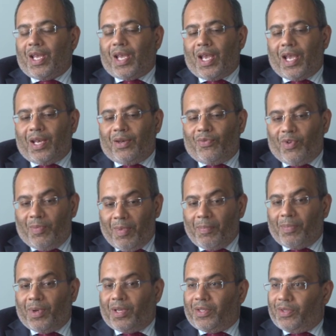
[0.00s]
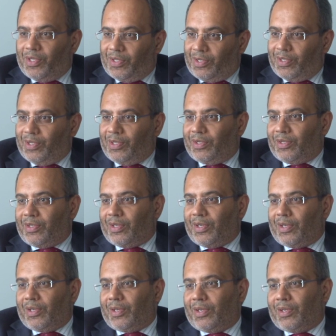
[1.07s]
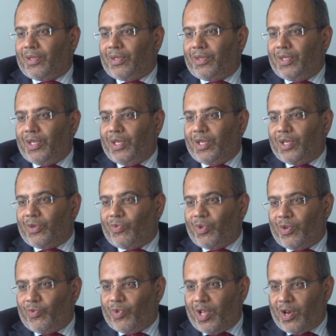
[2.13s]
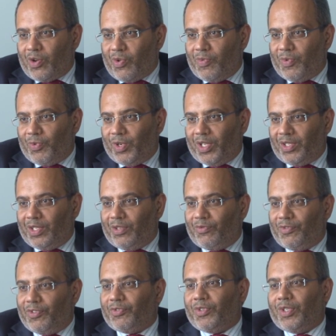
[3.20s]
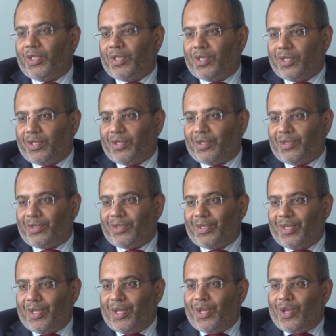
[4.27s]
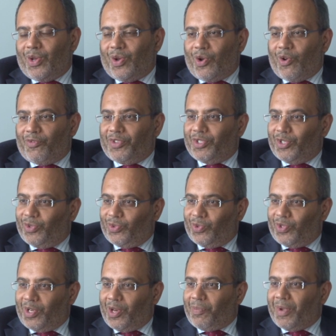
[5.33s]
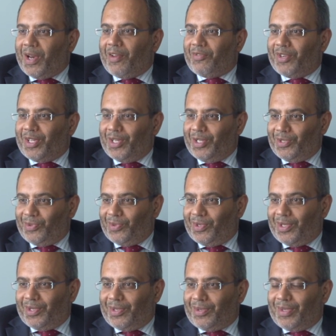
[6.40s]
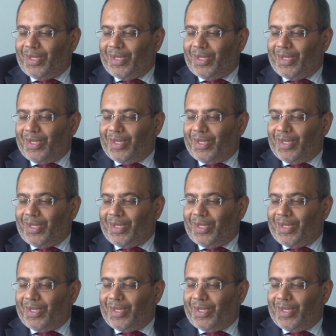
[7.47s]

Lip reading: And remember, this is the year where we are commemorating 50 years of institutional Pan-African history.